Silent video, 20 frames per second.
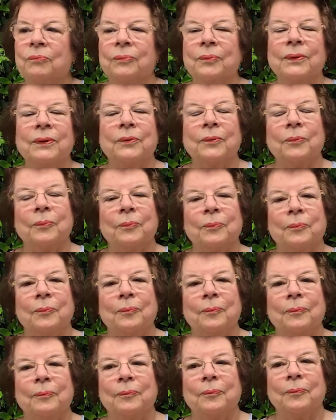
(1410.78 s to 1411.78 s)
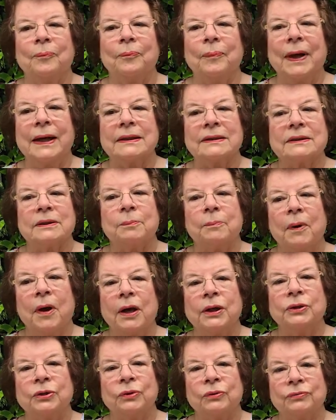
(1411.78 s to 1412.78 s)
We're based
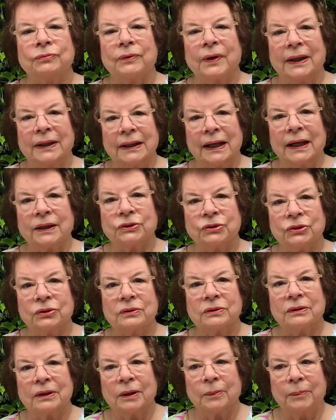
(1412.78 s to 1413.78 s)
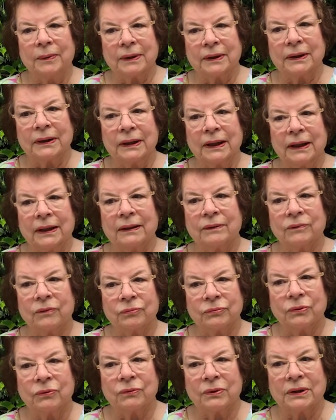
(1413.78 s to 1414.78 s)
upon your financial ability,
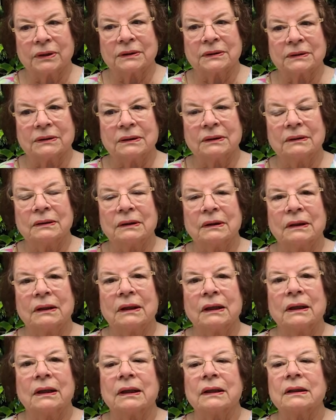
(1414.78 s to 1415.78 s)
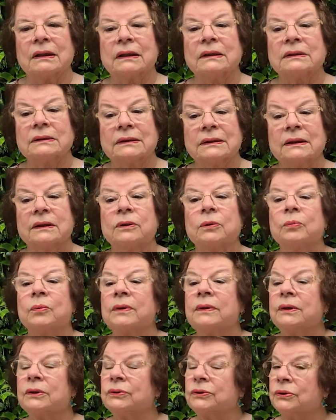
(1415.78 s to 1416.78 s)
of course. Consider
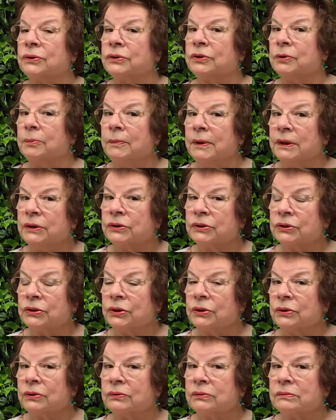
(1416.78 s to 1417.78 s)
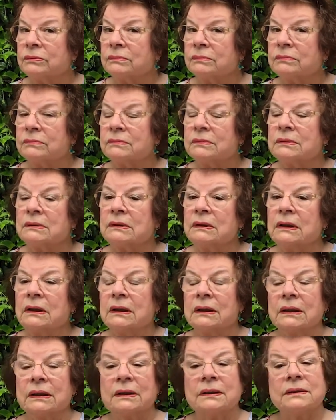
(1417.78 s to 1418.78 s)
what the church means to you.
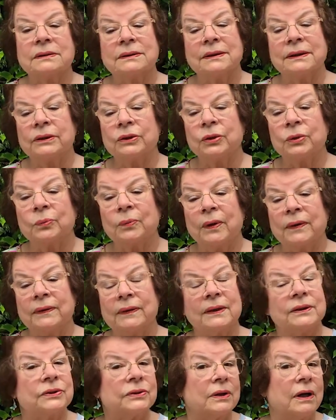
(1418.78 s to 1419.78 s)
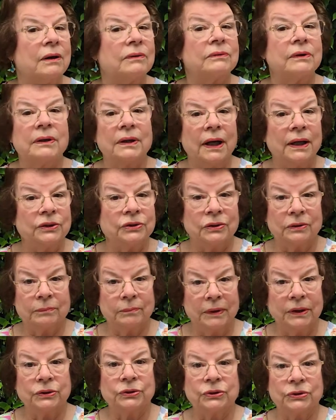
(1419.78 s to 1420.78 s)
Consider what this congregation
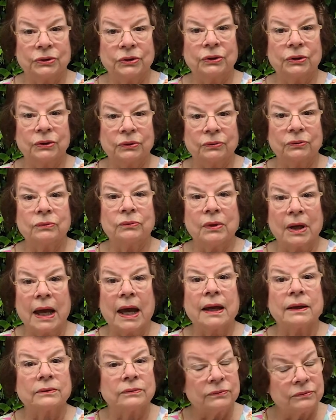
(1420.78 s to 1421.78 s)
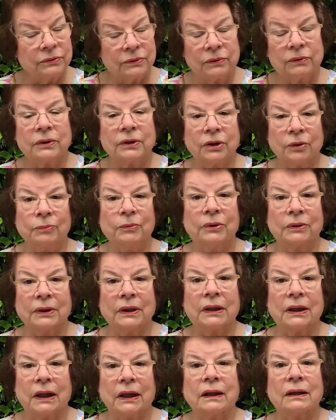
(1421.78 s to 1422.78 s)
means to you and to the
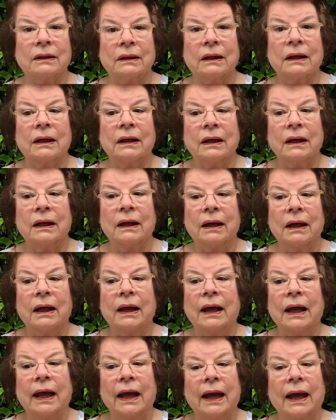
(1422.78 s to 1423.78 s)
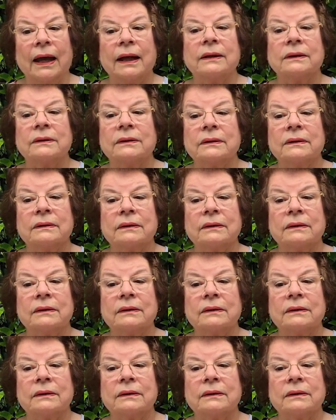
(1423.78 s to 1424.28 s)
community. And